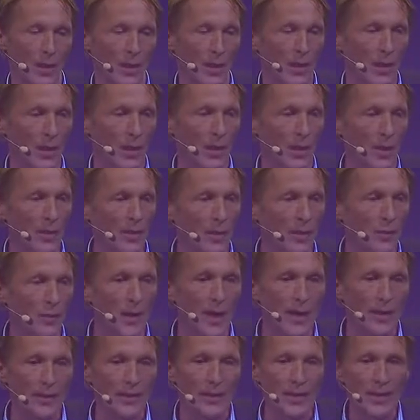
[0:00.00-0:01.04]
In
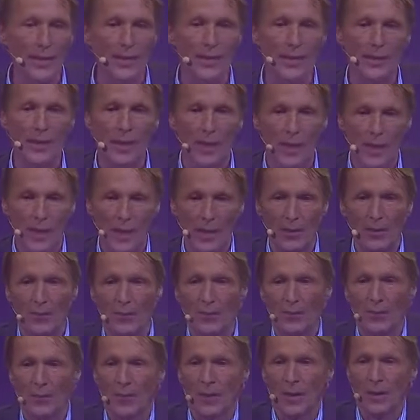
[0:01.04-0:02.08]
1989,
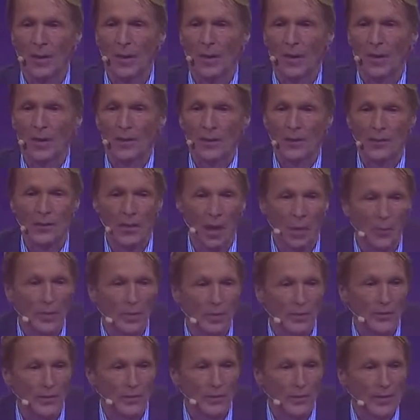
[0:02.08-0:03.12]
the
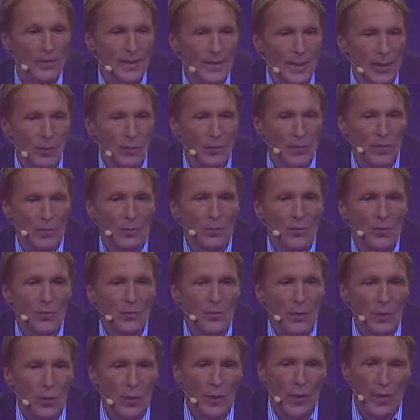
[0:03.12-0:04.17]
communist regime was moved
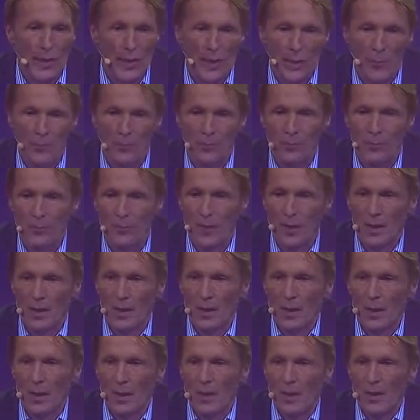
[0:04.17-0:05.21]
away,
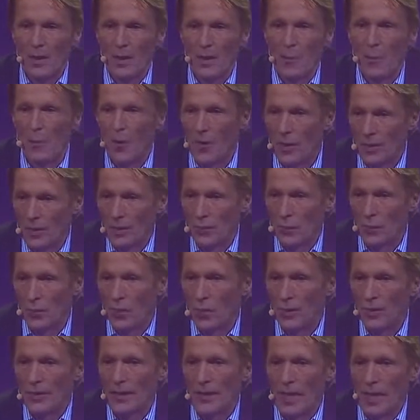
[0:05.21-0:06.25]
the Berlin Wall
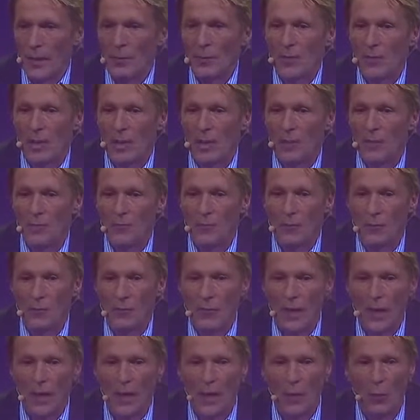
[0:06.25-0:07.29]
came down,
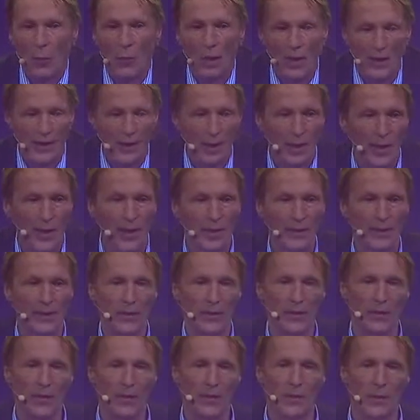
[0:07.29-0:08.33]
and 1 year
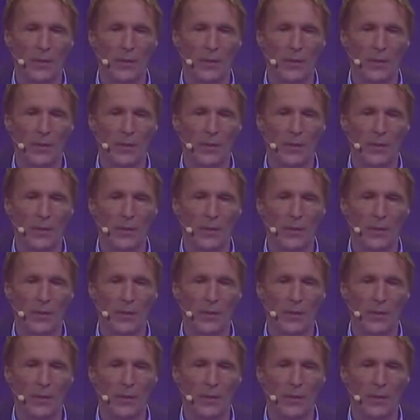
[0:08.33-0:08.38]
later,